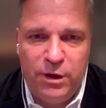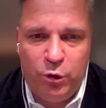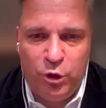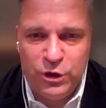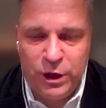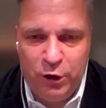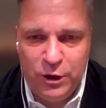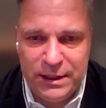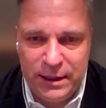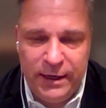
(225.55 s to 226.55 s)
but also
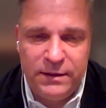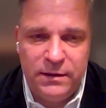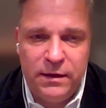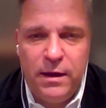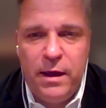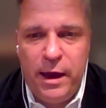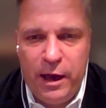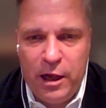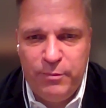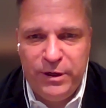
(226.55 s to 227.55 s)
outside,
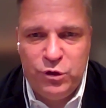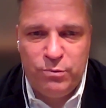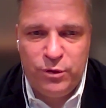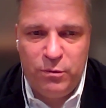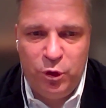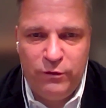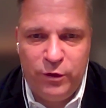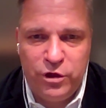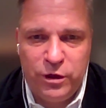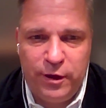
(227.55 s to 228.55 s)
helping to
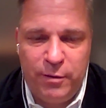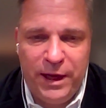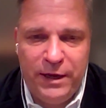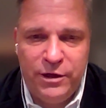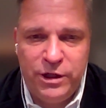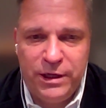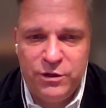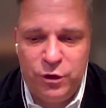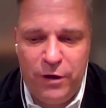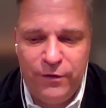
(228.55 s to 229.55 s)
promote what geothermal energy
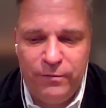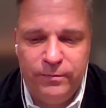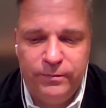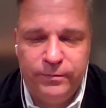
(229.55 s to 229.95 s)
has to offer.